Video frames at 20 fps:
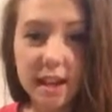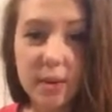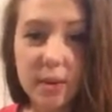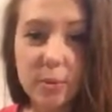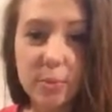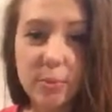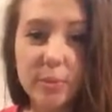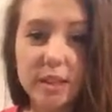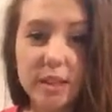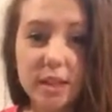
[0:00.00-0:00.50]
I
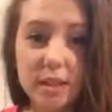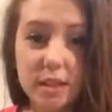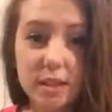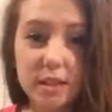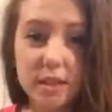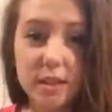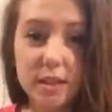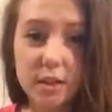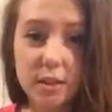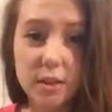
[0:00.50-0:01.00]
will be
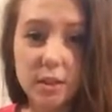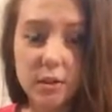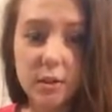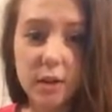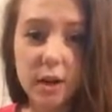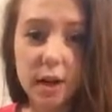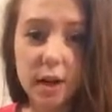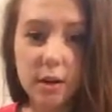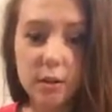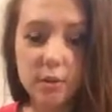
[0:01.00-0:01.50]
teaching you
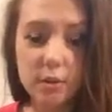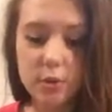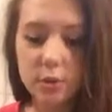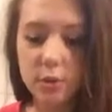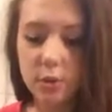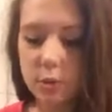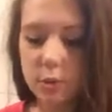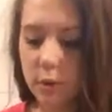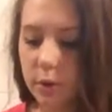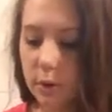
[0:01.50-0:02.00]
how
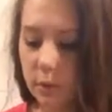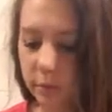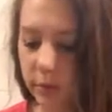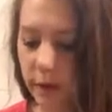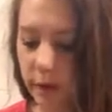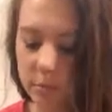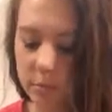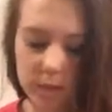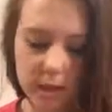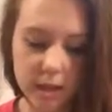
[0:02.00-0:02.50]
to
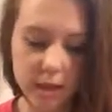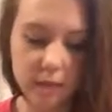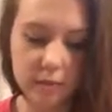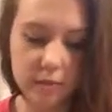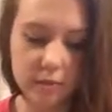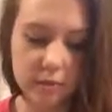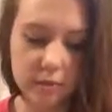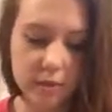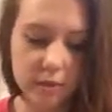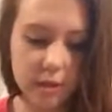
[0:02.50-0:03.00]
wrap a
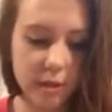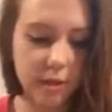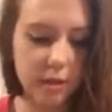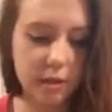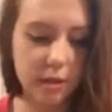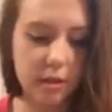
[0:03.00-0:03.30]
gift.